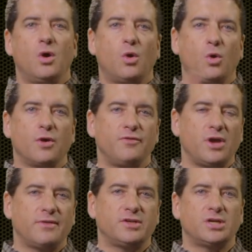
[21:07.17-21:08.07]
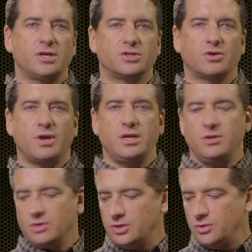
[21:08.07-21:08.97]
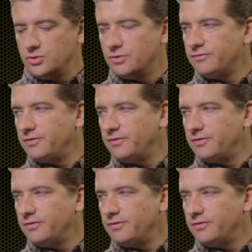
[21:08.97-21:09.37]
or if you have a touch screen, you can use your